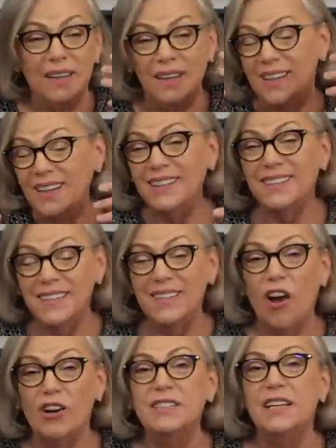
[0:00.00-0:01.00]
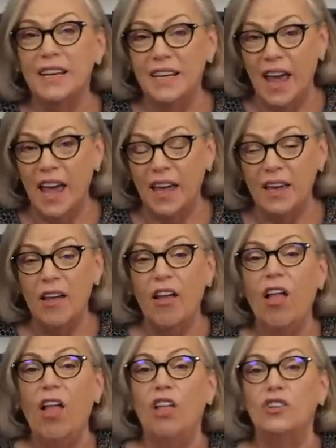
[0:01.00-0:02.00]
it's in our D N A.
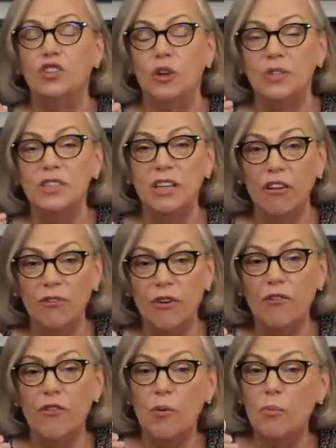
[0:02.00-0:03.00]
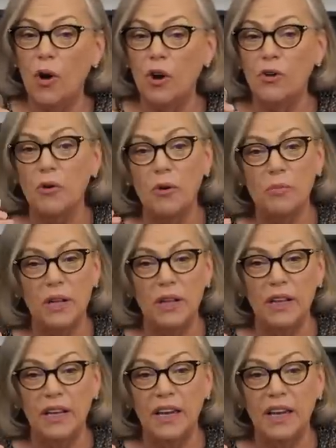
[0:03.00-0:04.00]
So silver for
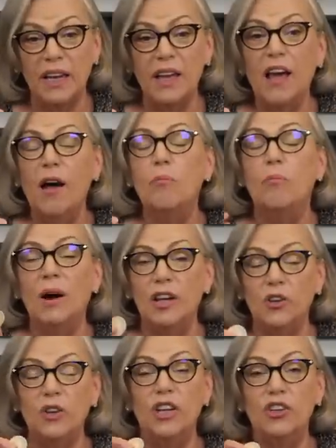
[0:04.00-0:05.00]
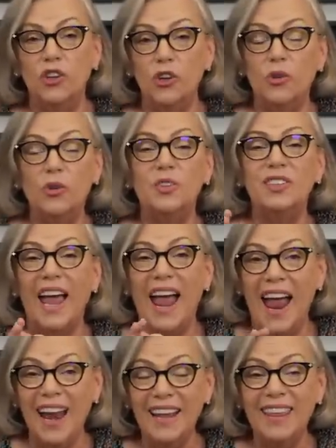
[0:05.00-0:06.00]
barterability, but you can use
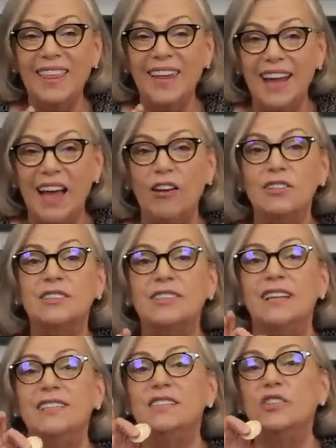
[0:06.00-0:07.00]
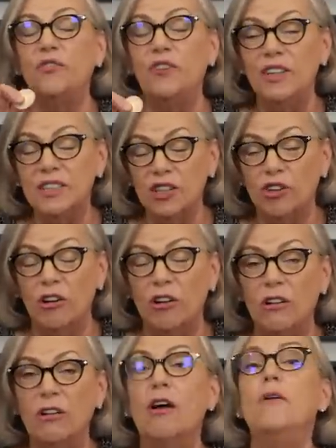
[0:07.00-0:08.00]
anything else that is
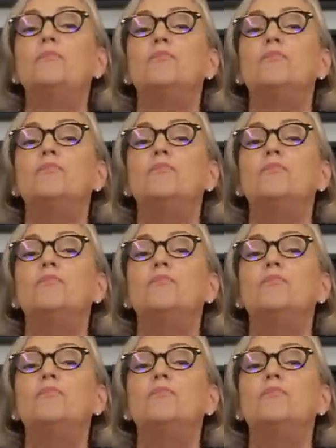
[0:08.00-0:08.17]
physical